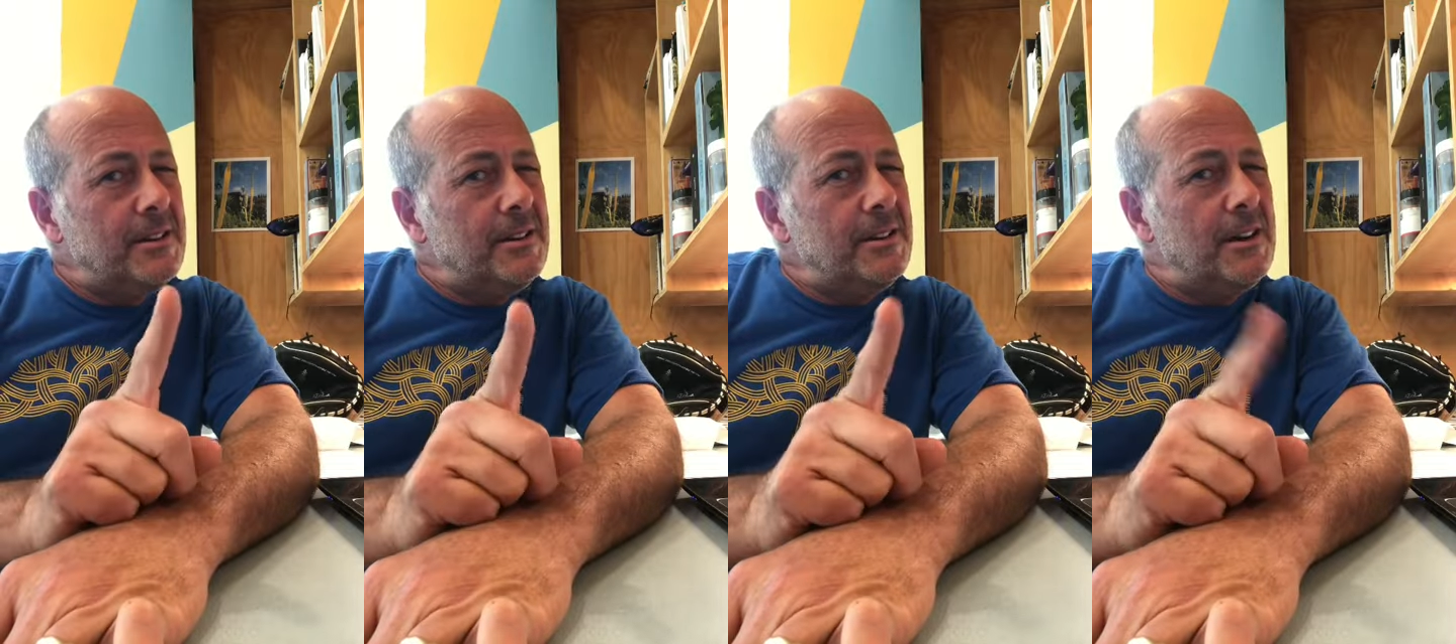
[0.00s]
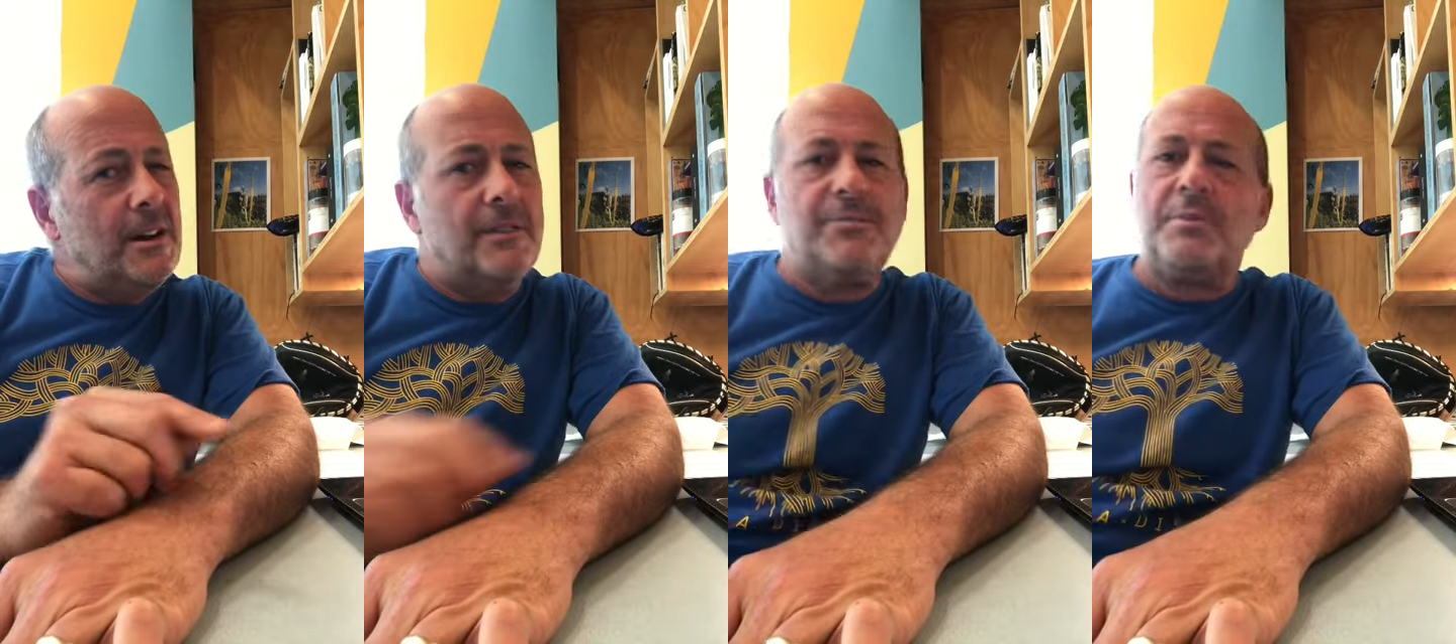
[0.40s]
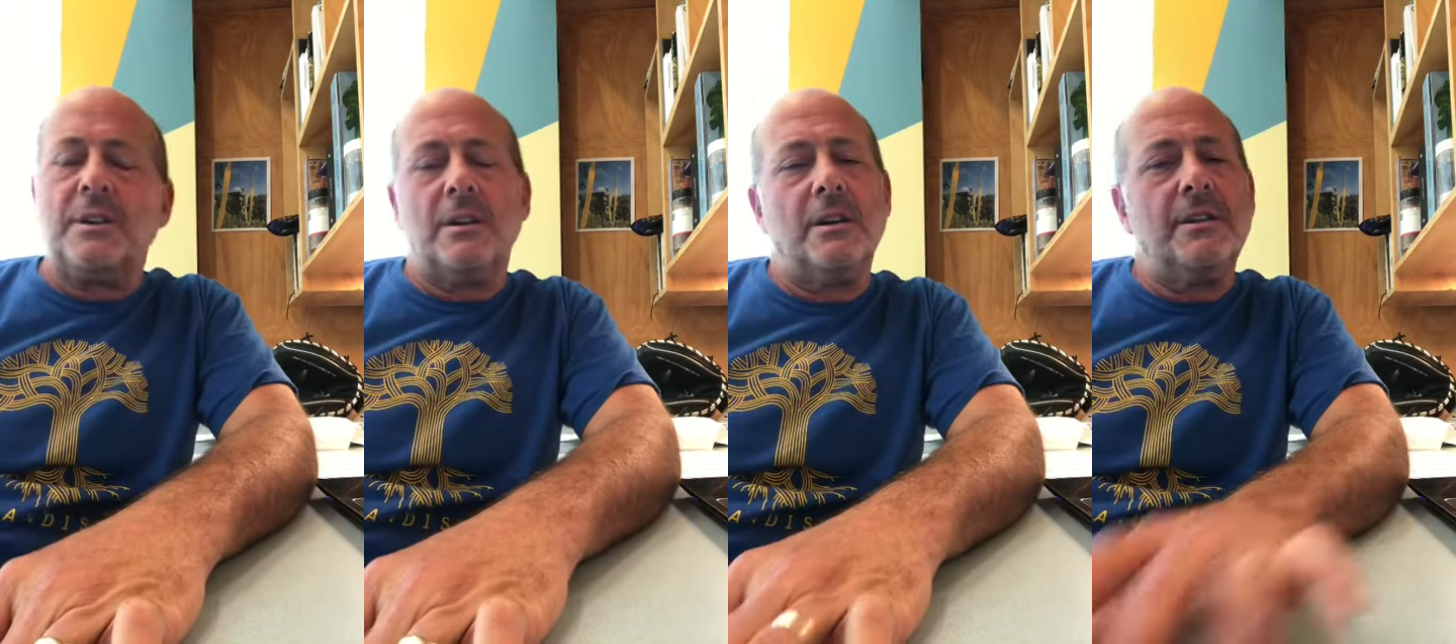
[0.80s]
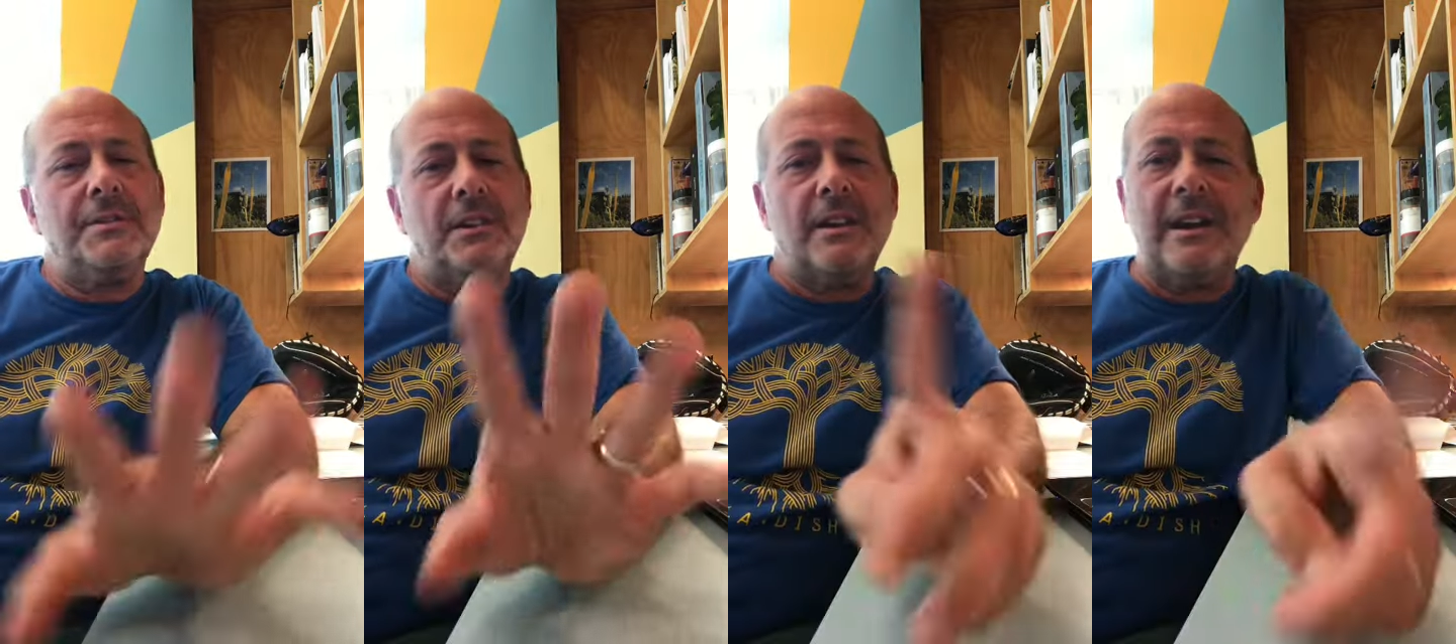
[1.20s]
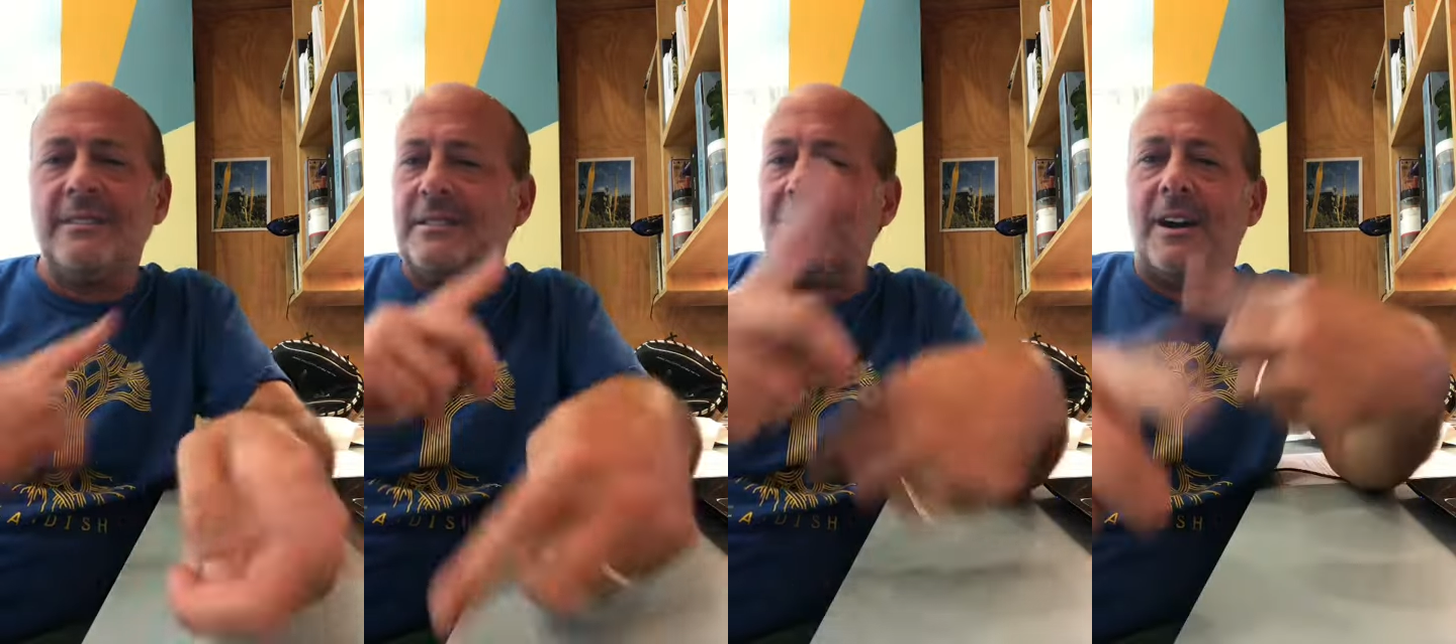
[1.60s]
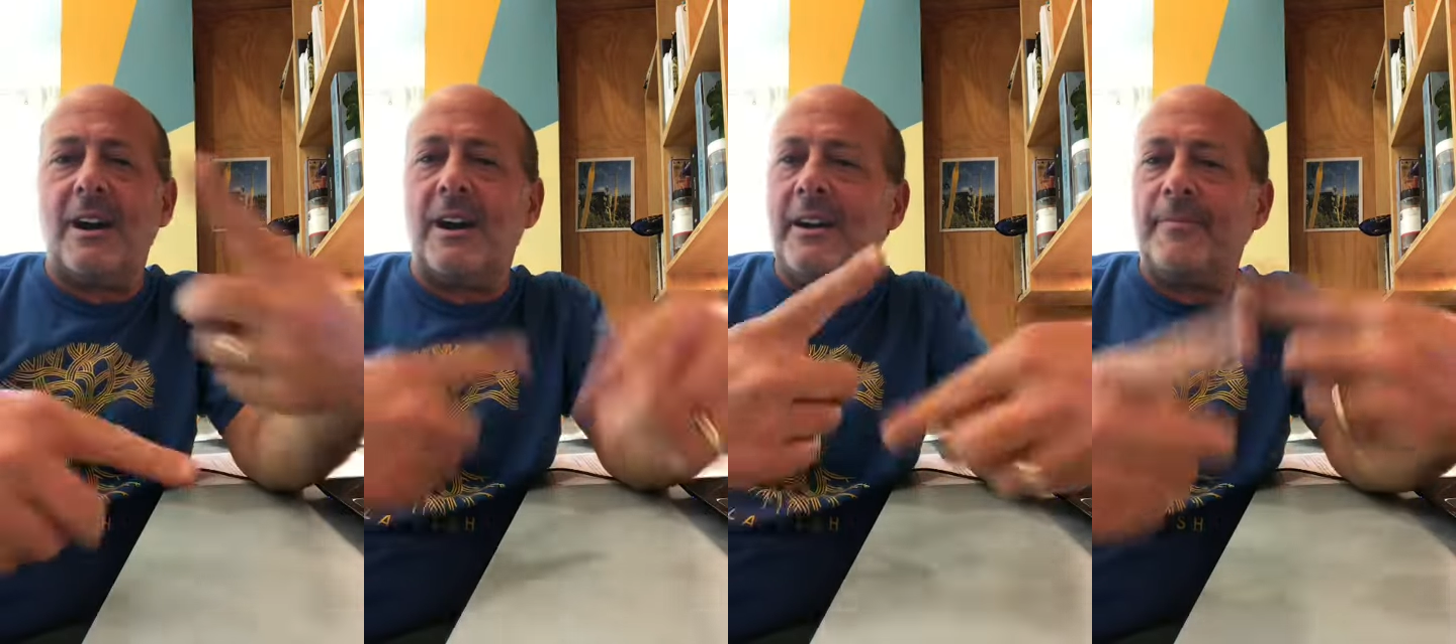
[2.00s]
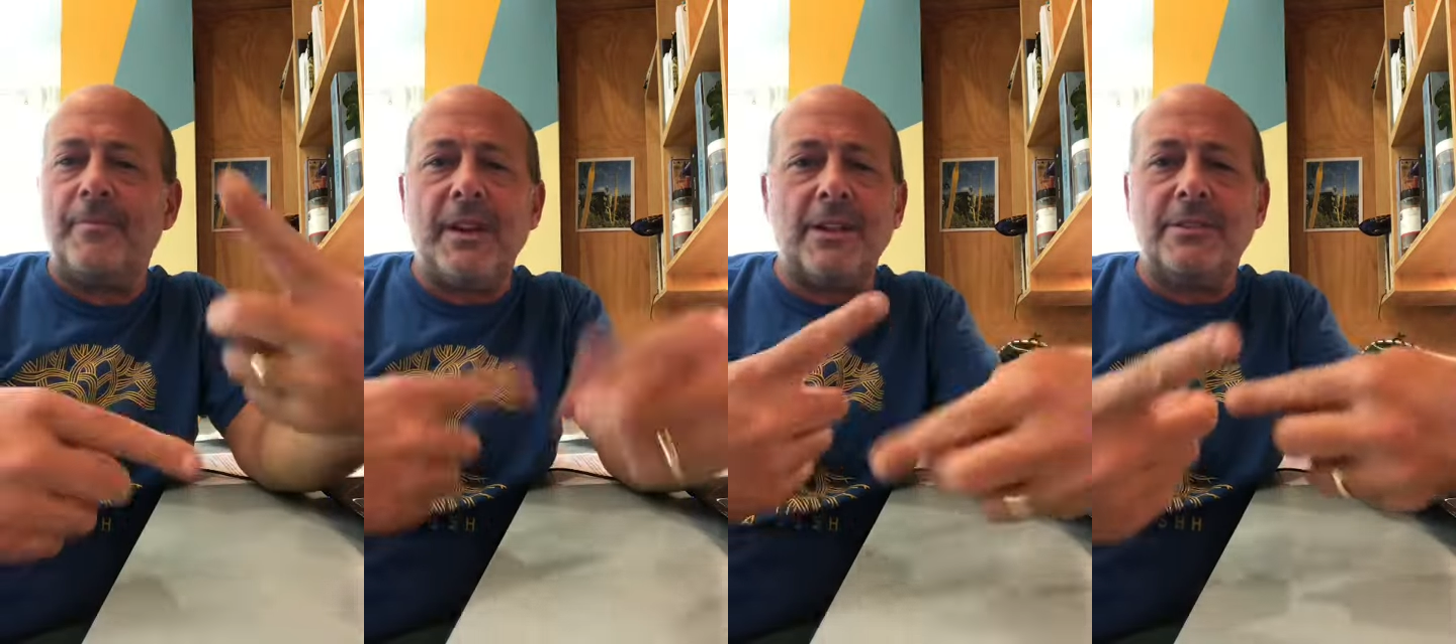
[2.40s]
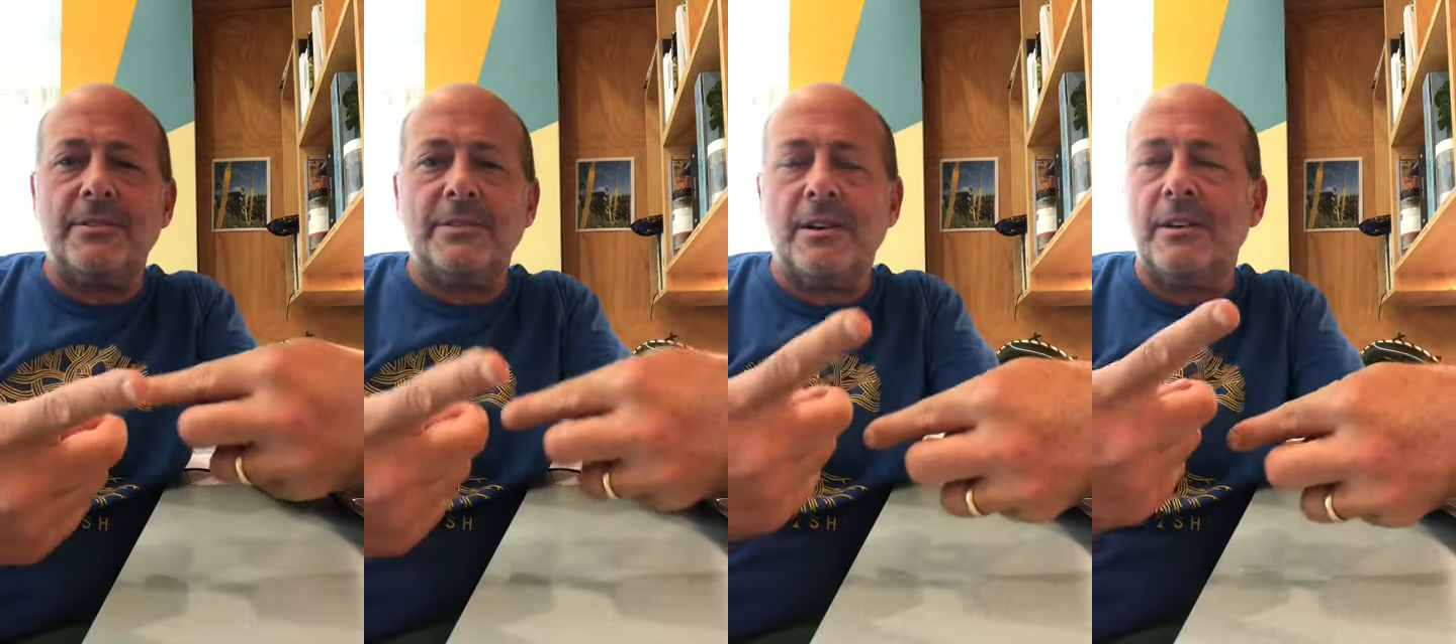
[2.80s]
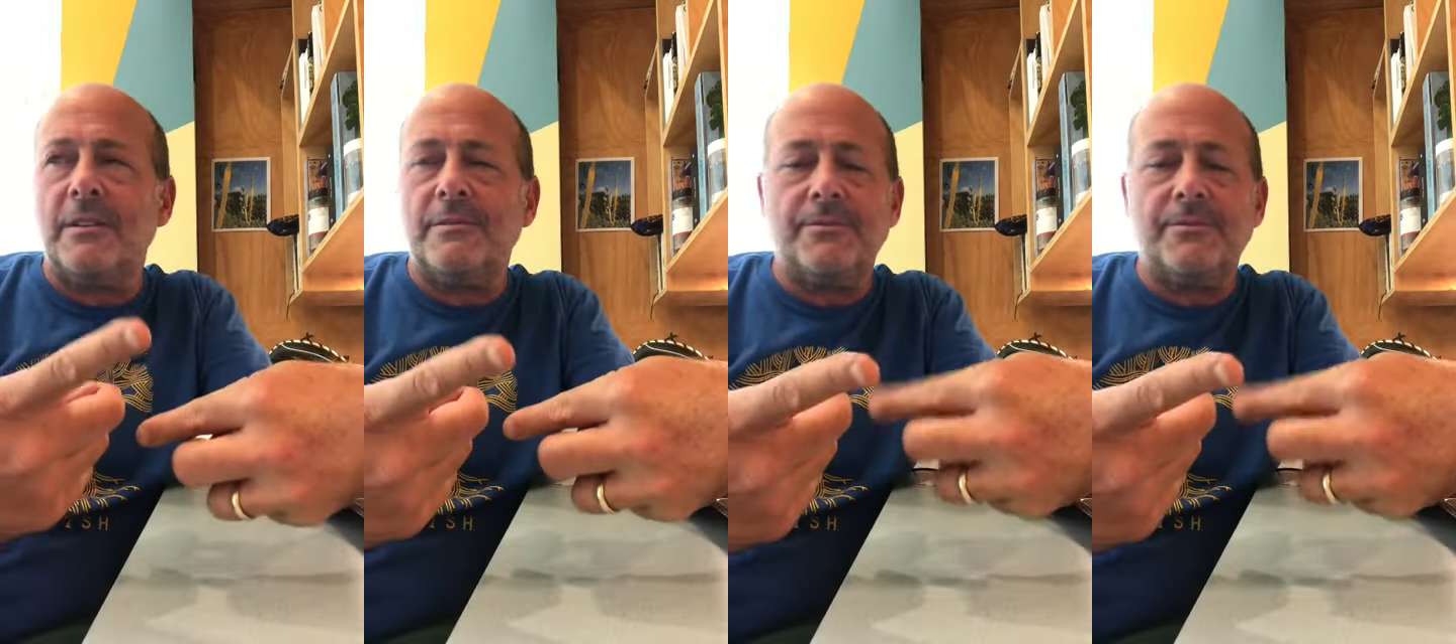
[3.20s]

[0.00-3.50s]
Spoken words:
enough because it hasn't tied that use of